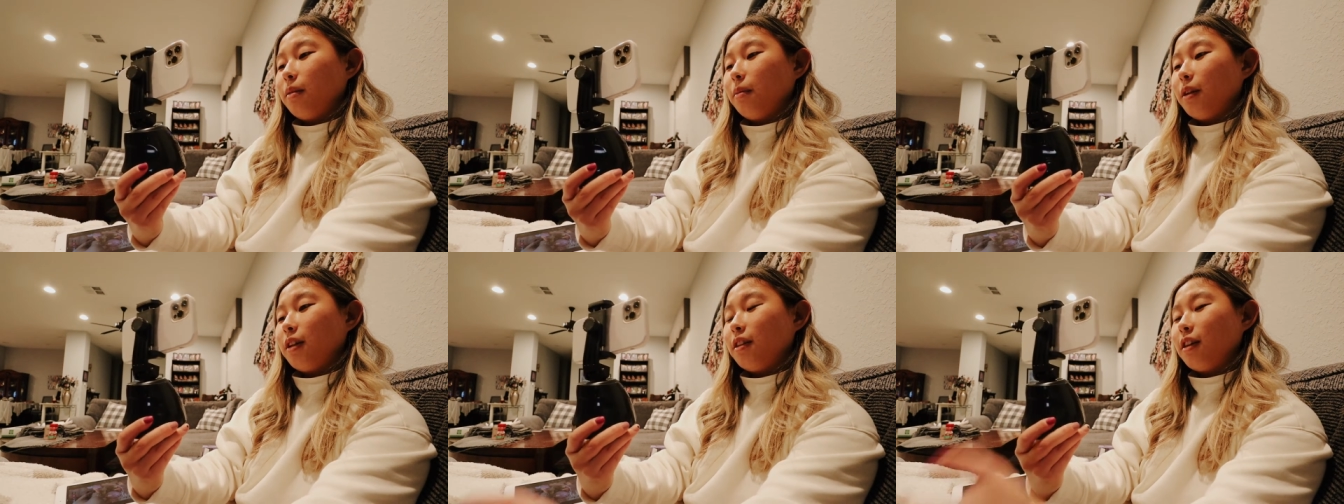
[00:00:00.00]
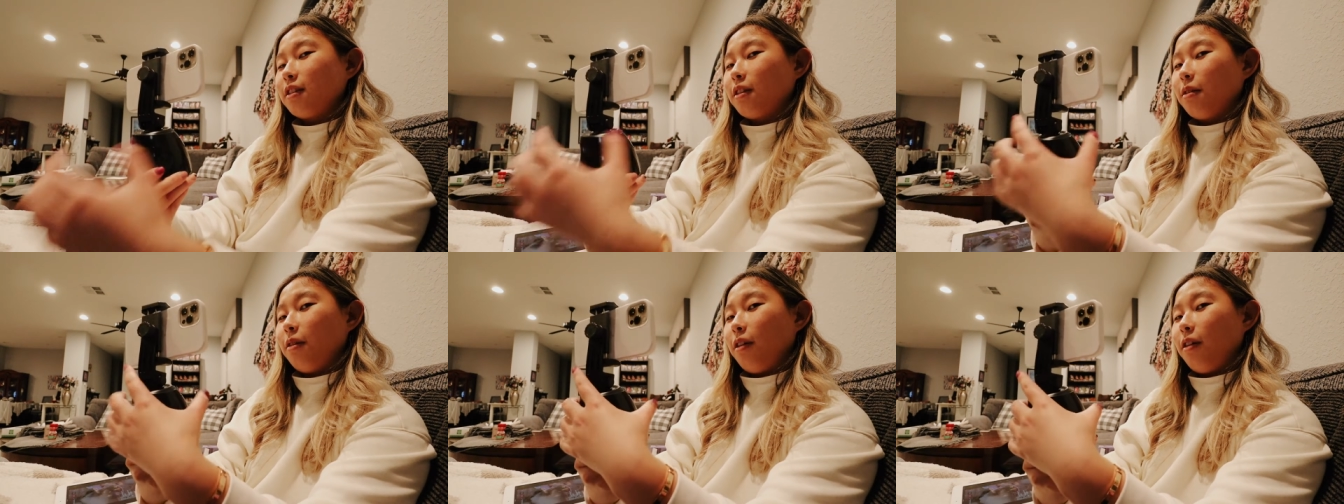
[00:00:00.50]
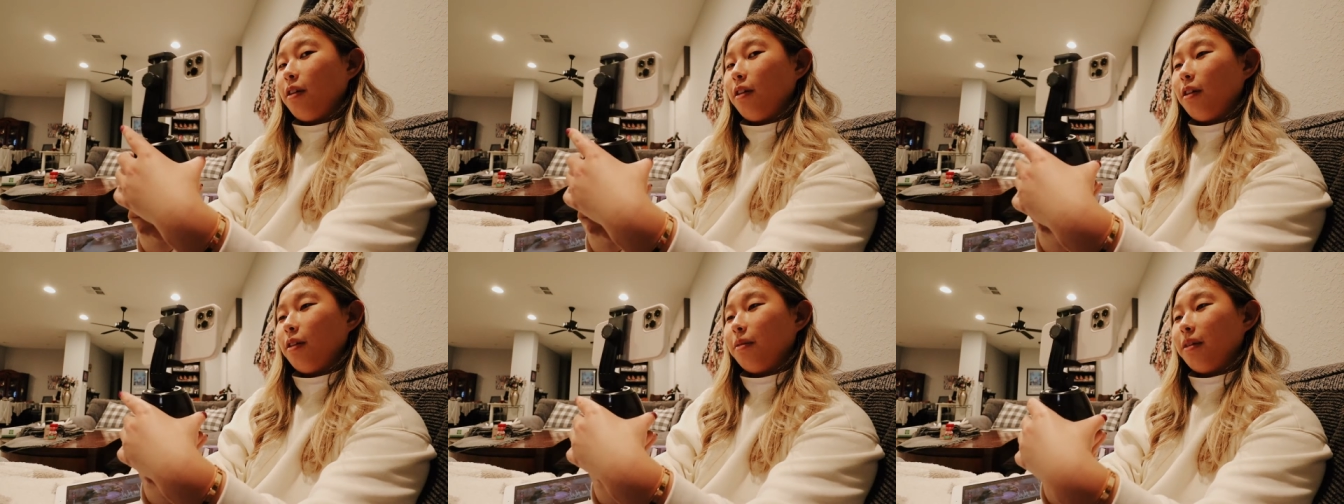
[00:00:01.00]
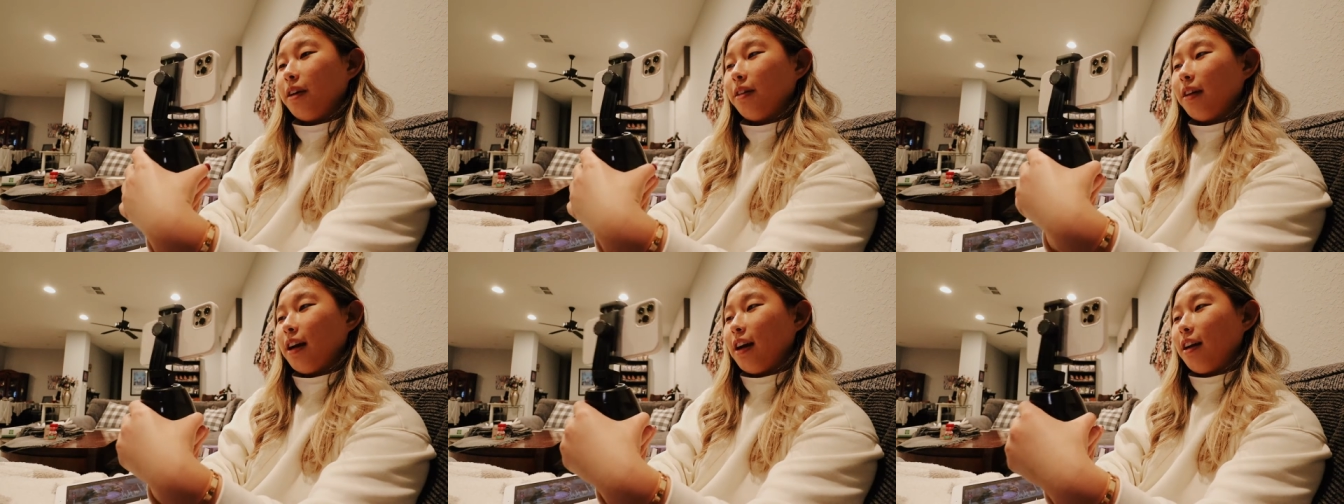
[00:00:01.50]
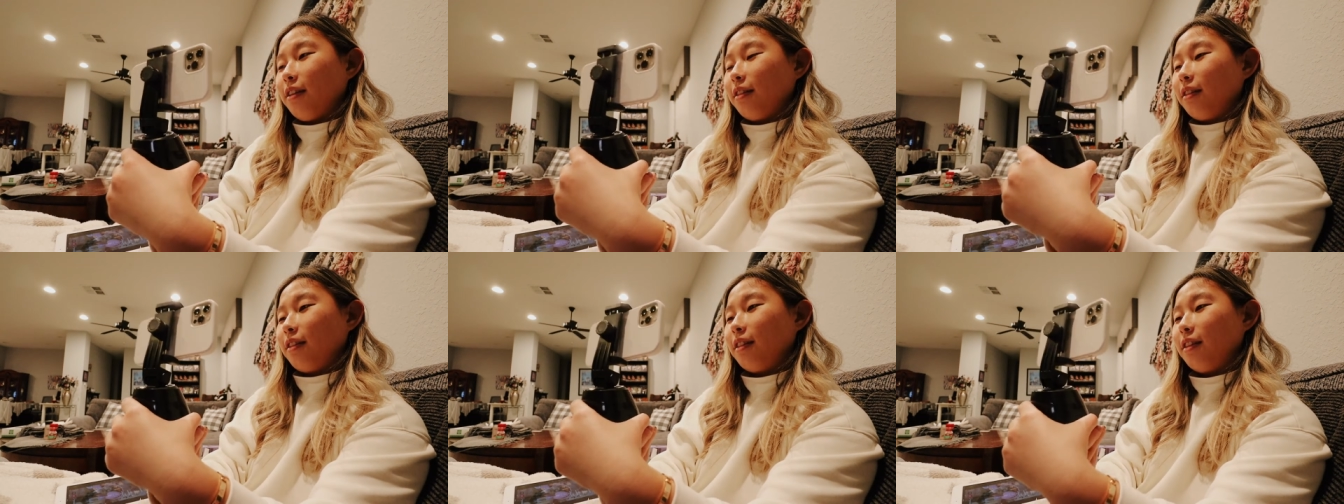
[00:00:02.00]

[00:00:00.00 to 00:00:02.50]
But it does go all the way around.